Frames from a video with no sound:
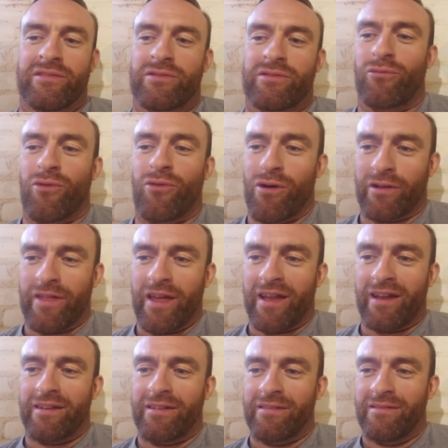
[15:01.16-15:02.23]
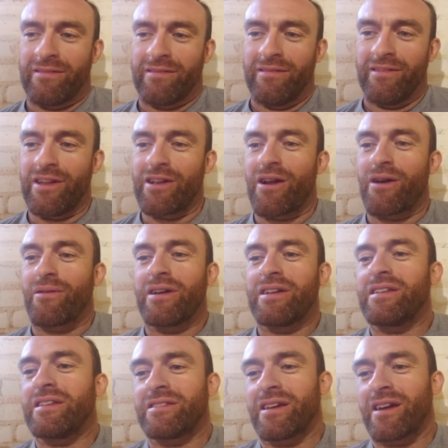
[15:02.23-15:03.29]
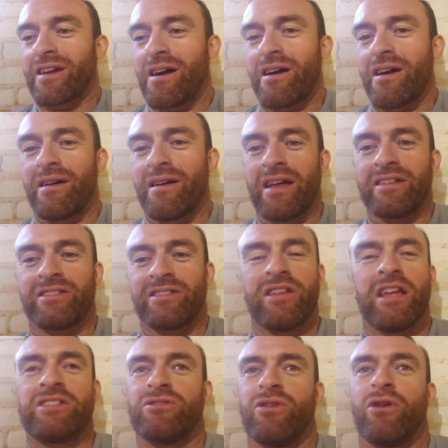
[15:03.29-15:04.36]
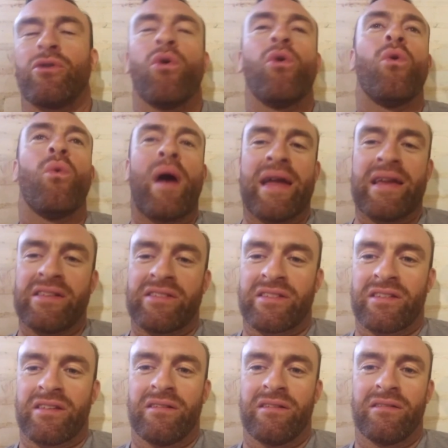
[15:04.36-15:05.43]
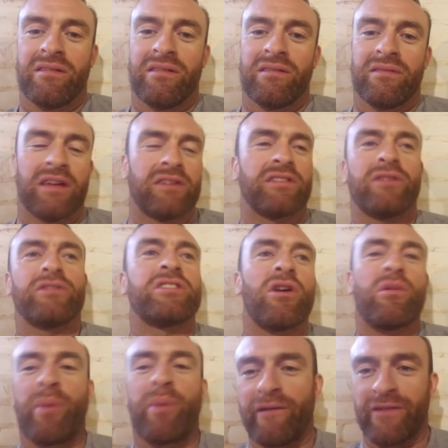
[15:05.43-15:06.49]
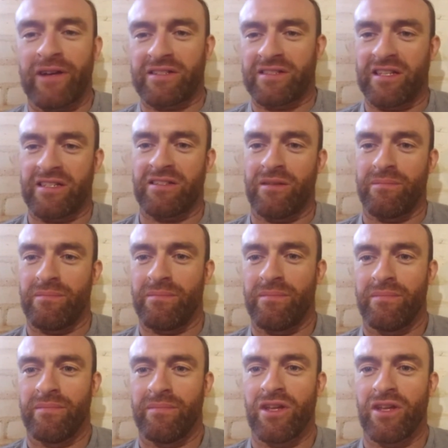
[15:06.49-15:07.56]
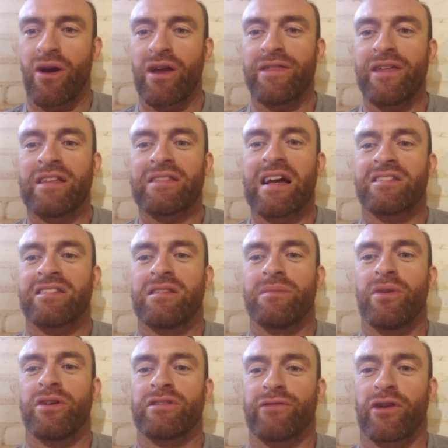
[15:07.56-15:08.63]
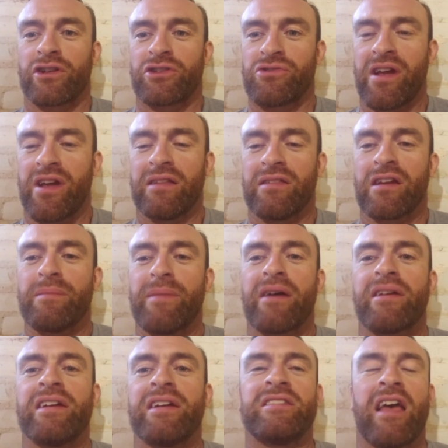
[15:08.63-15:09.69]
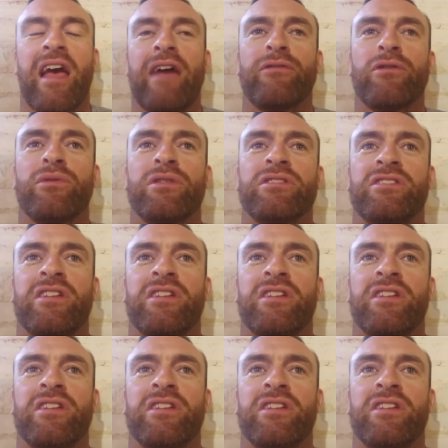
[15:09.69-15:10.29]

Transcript: the wrong thing. You know, it's like it's not always there is no perfect system. You know, I think that's the most frustrating thing about it, is that everyone